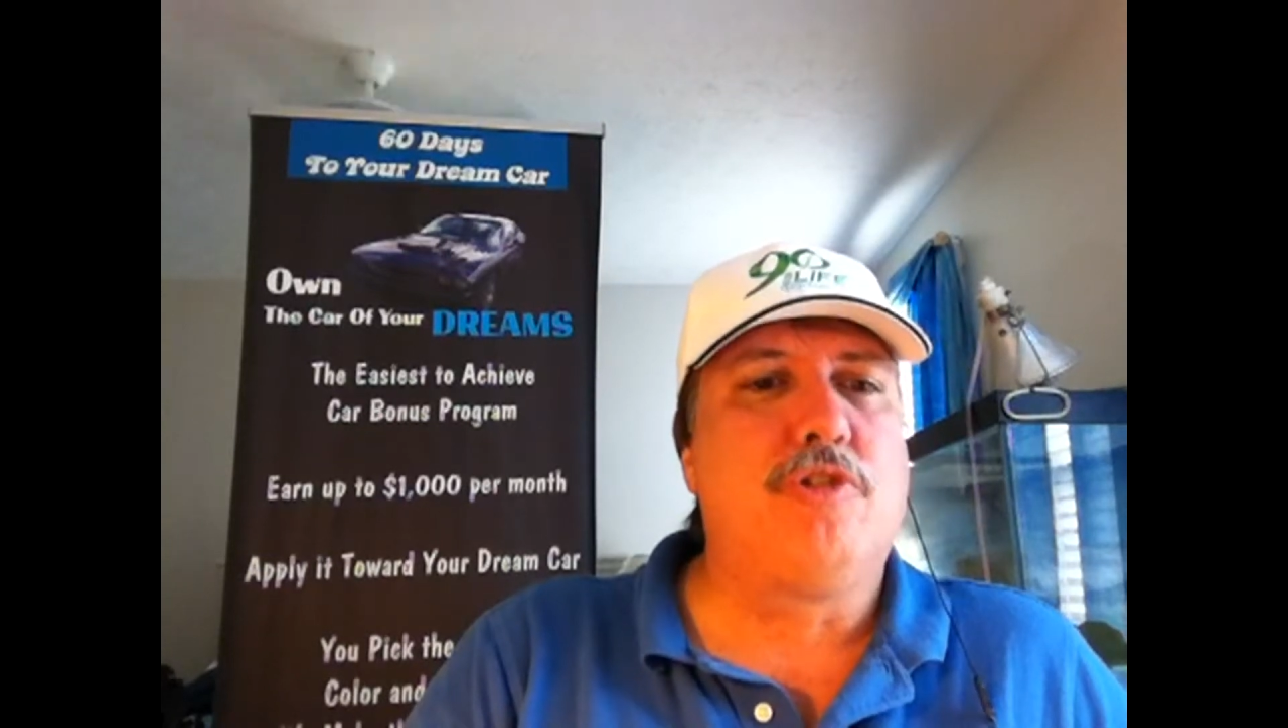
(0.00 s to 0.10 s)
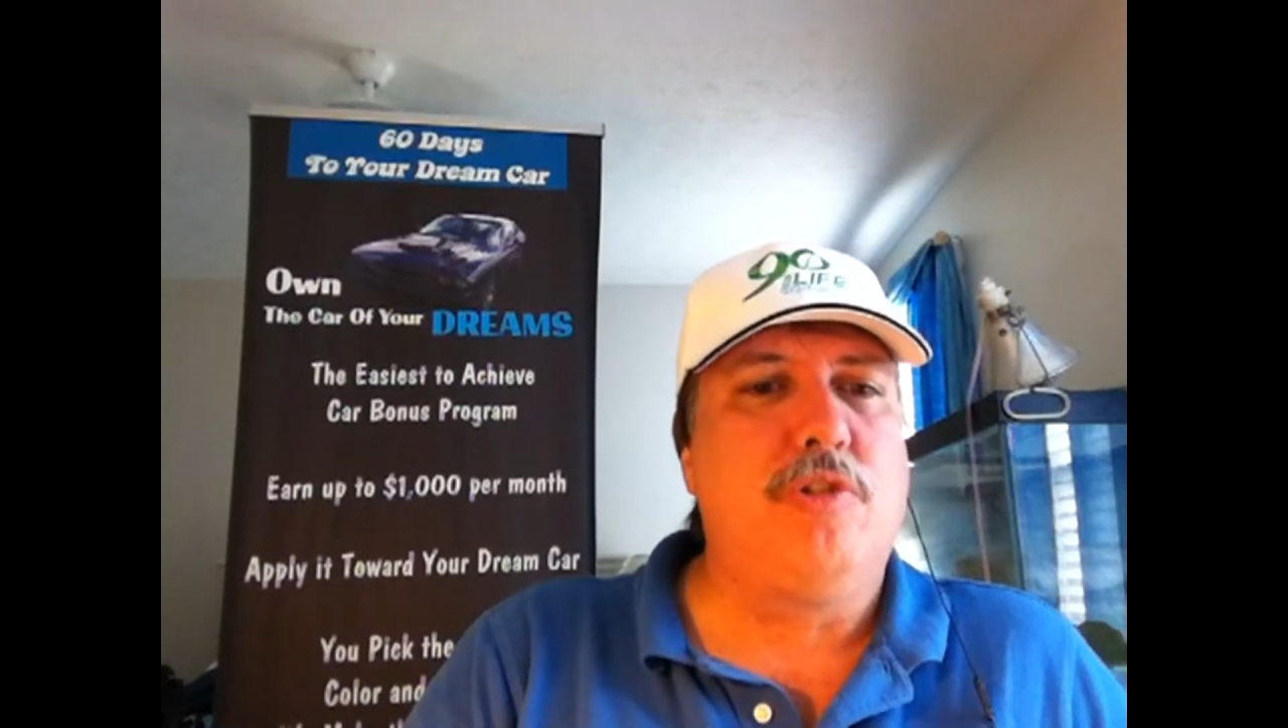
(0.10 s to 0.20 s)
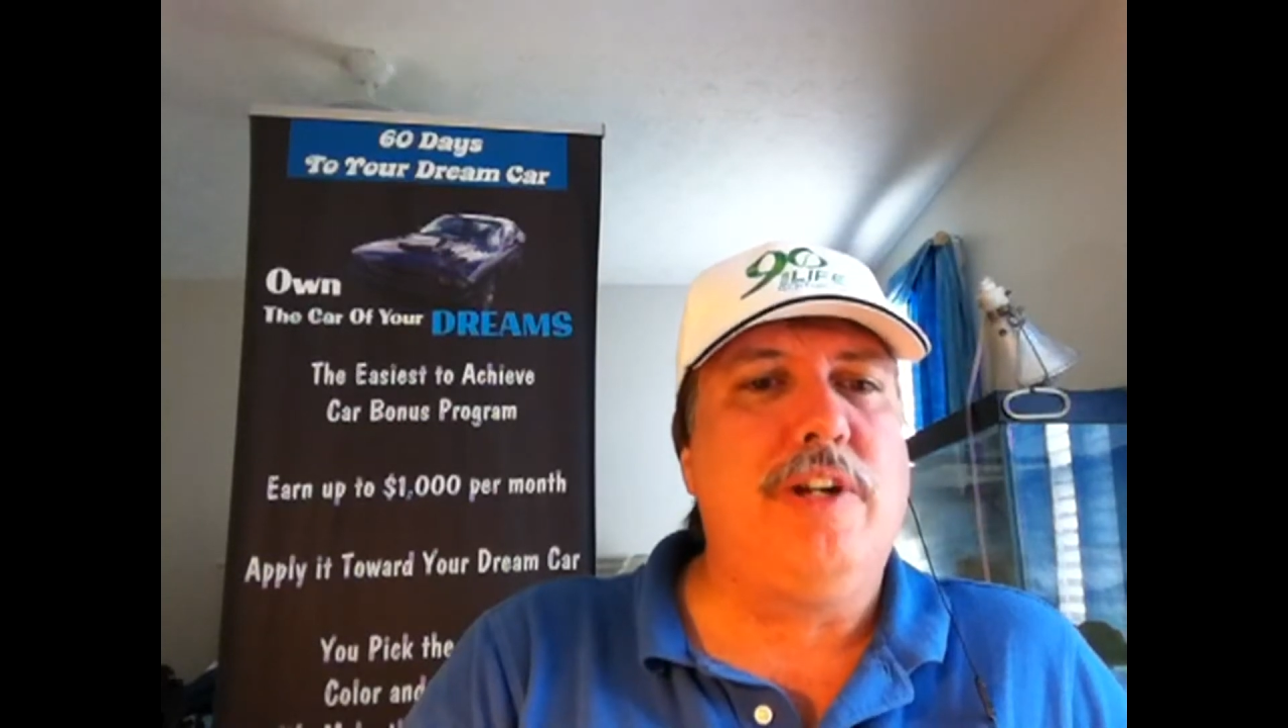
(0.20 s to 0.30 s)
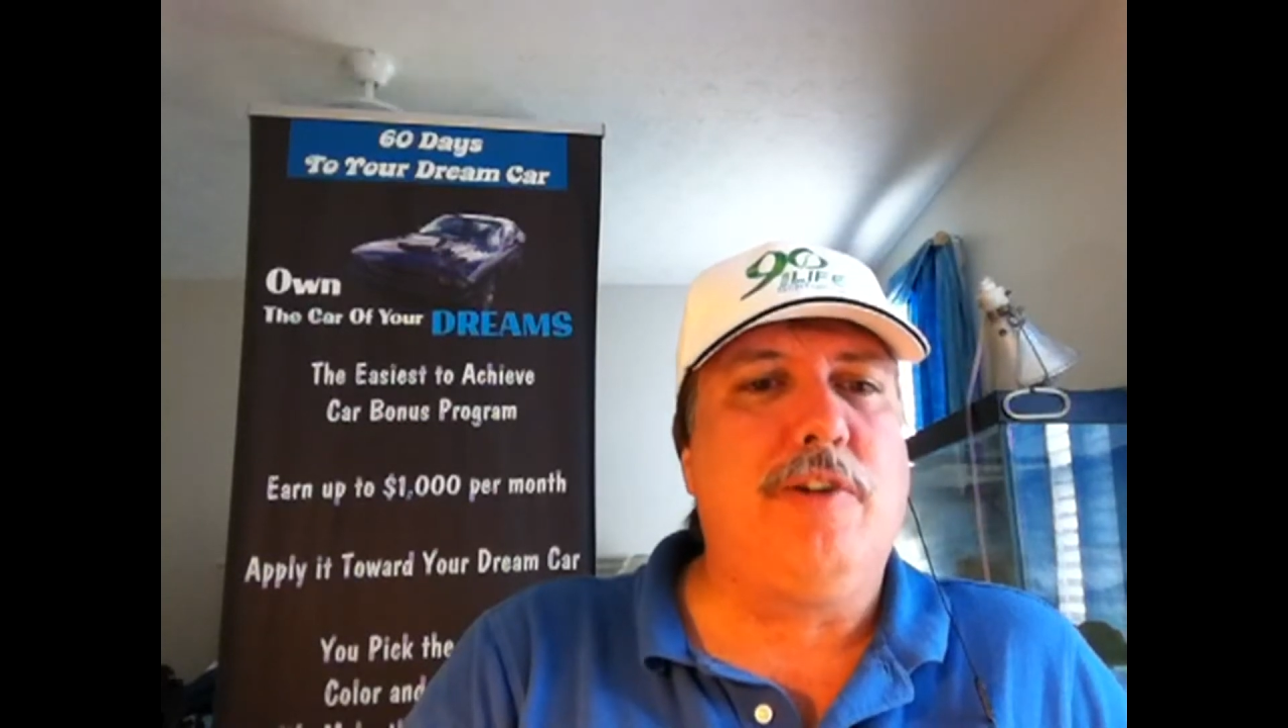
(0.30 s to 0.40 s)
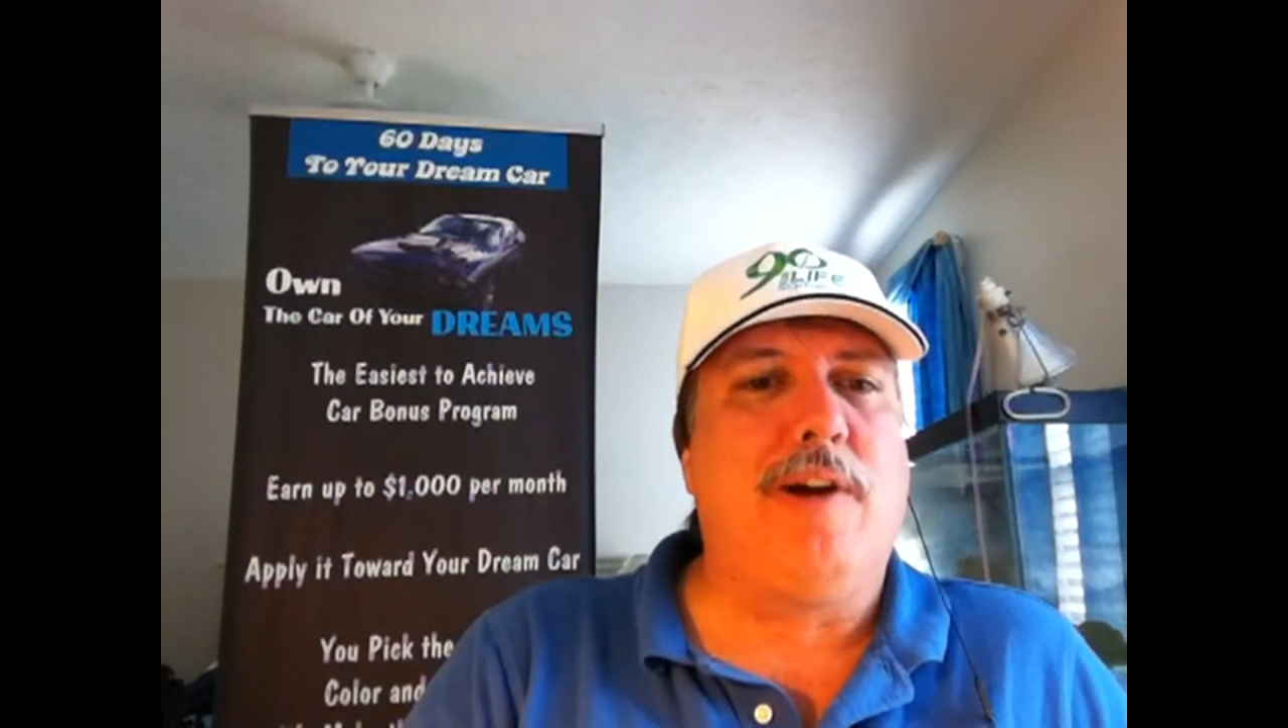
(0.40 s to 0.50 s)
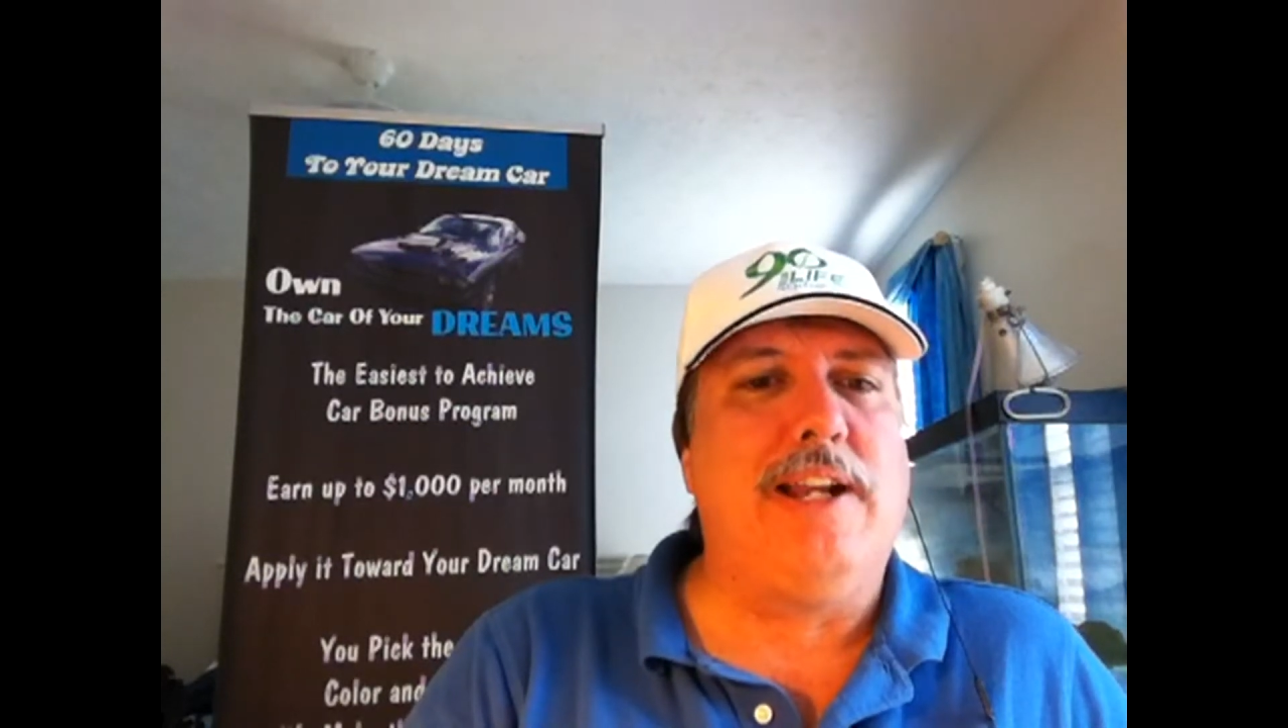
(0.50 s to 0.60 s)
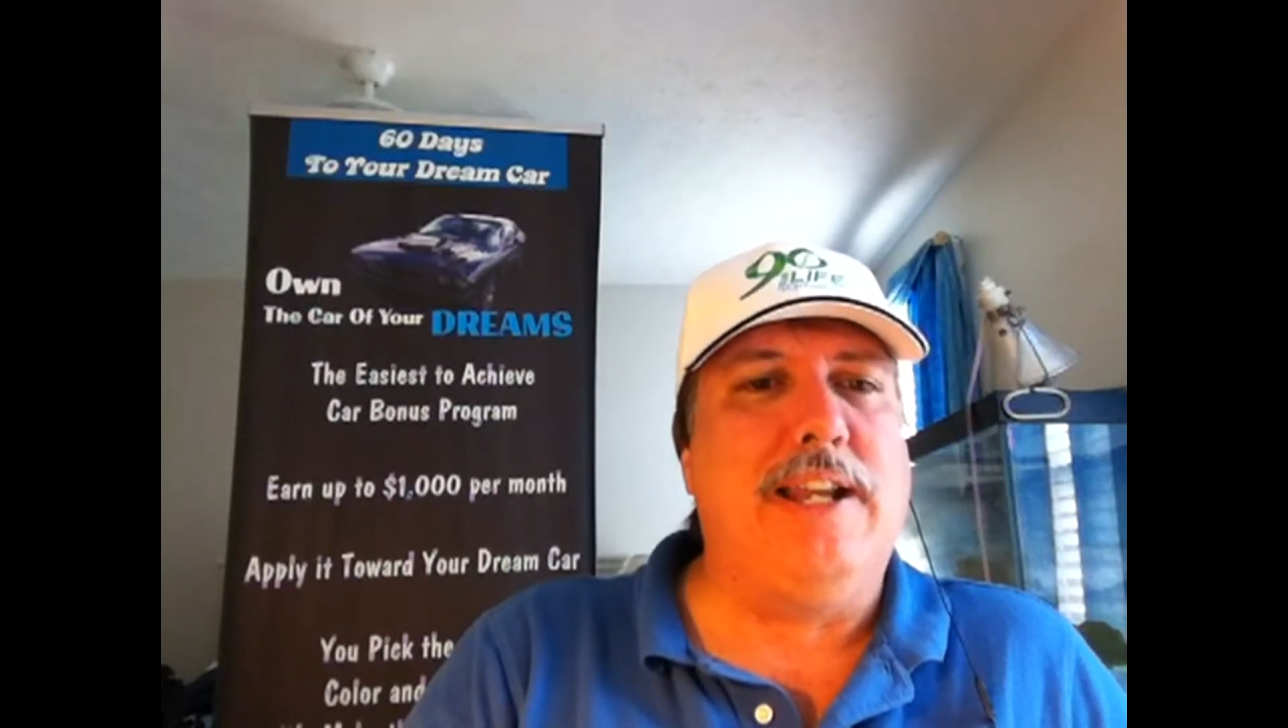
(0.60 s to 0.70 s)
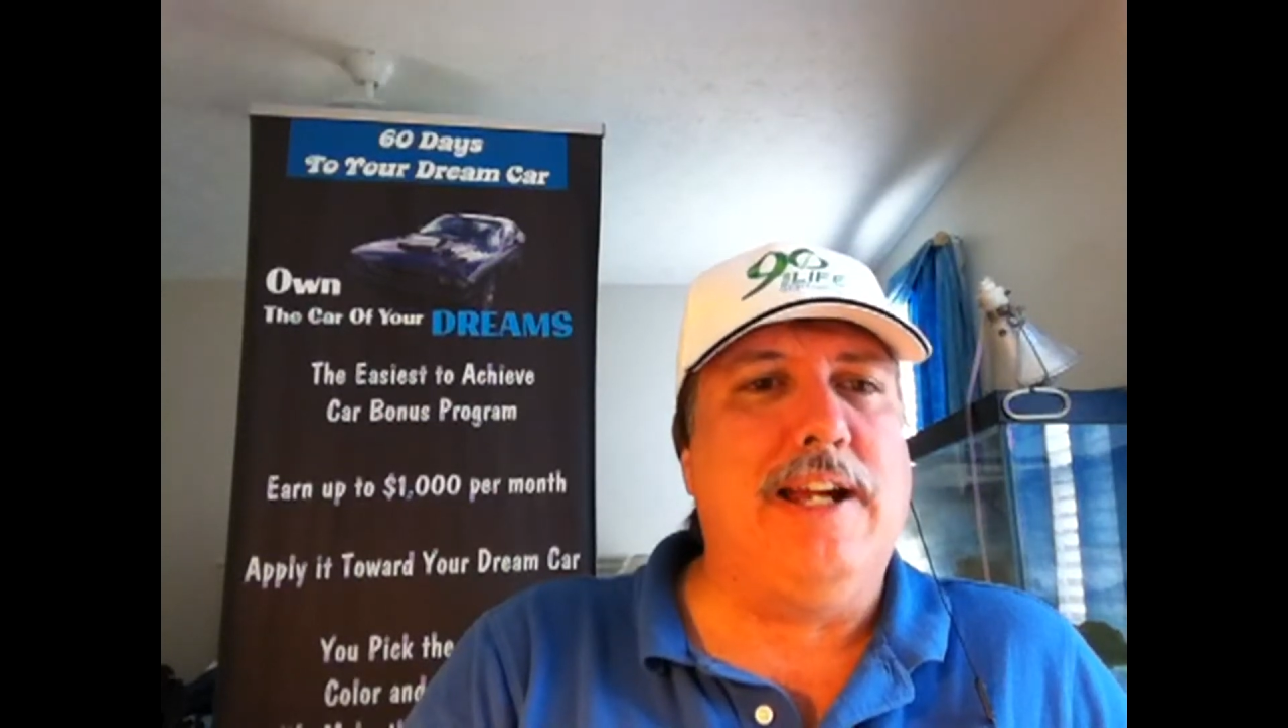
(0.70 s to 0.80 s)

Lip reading: doing right